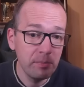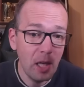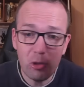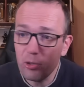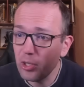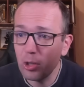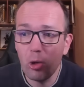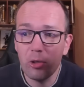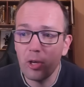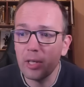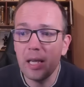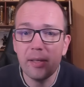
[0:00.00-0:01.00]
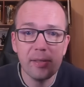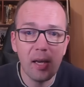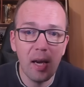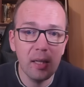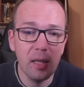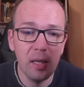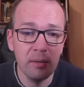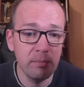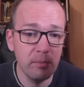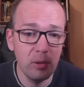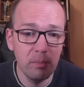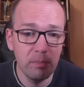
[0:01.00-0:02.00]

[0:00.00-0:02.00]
You secure your king side and